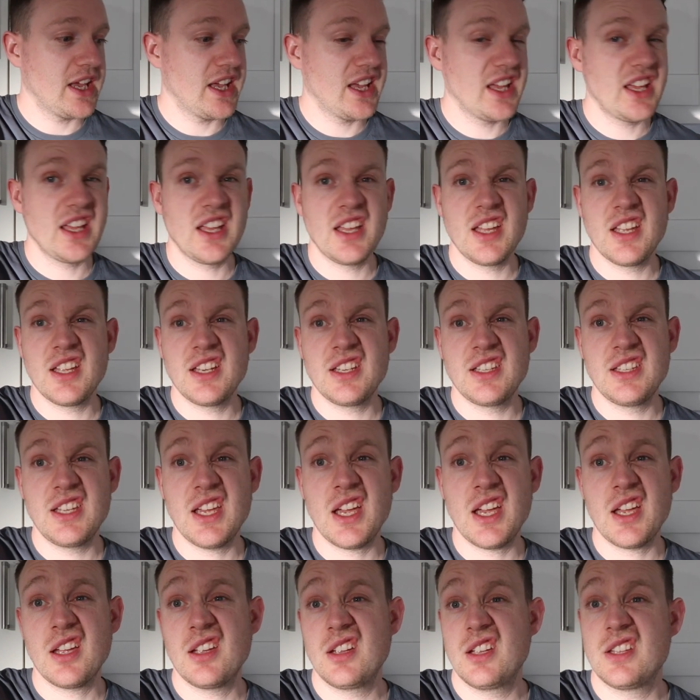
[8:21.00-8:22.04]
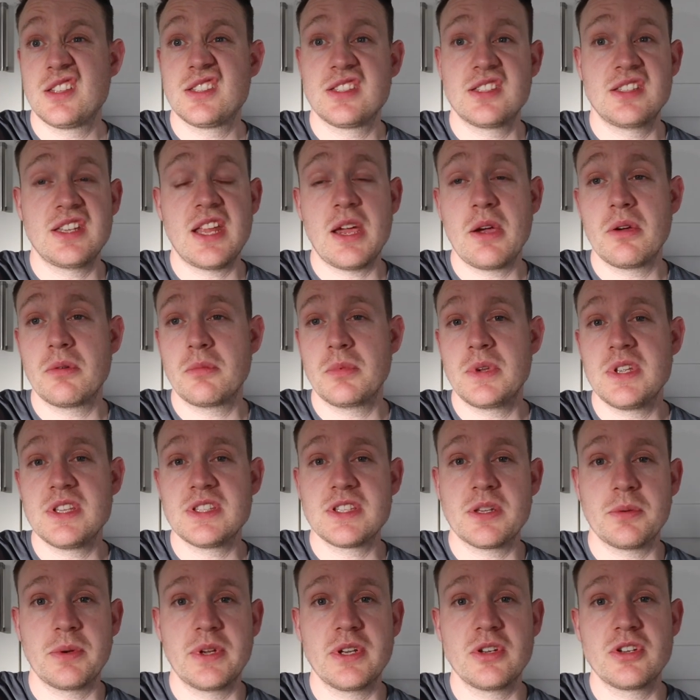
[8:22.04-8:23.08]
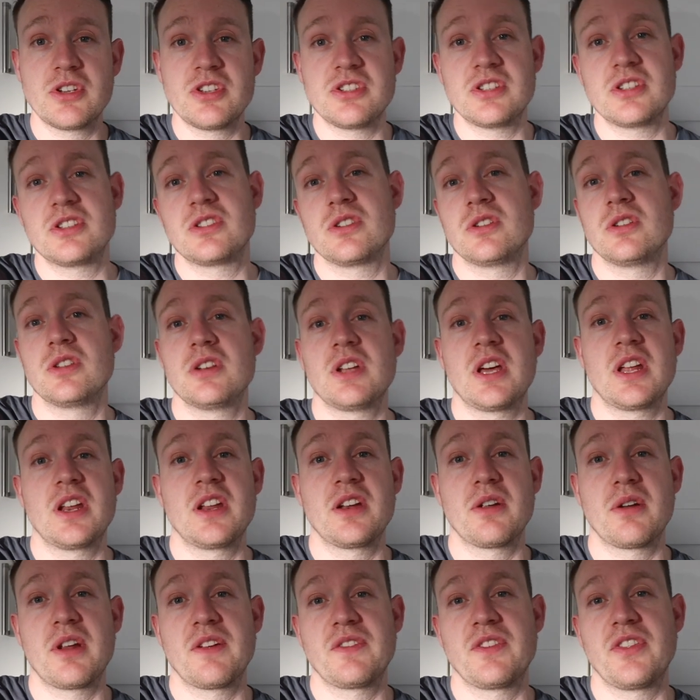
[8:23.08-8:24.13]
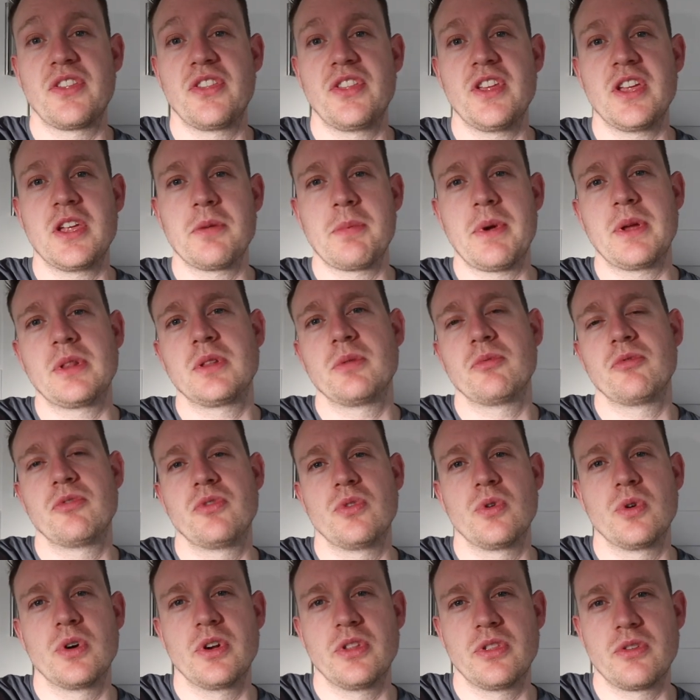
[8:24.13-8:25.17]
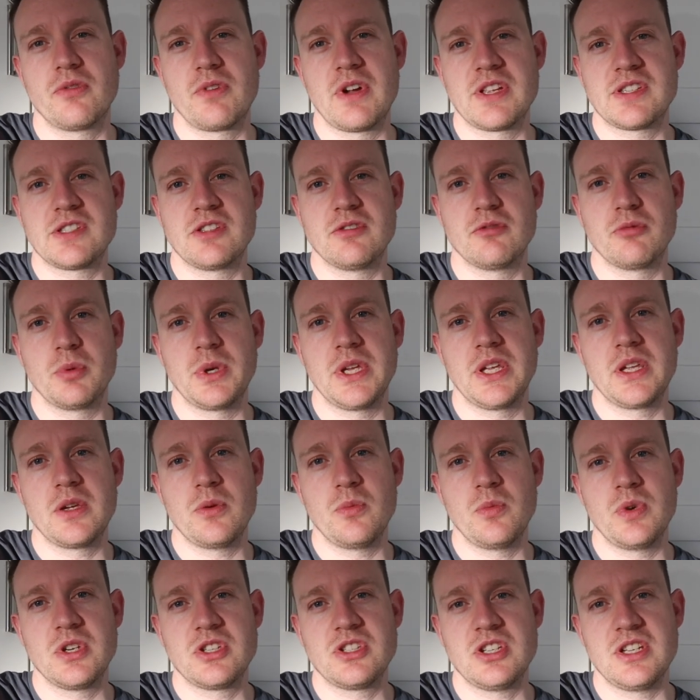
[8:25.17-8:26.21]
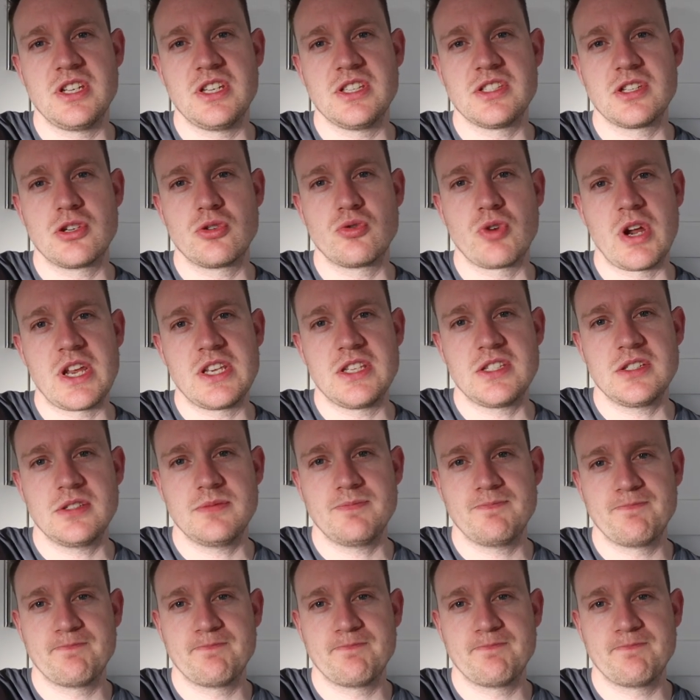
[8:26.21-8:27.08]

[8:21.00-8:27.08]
And yeah, it's now it means that my lunches are done and I don't have to think about them for the rest of the week, which is great.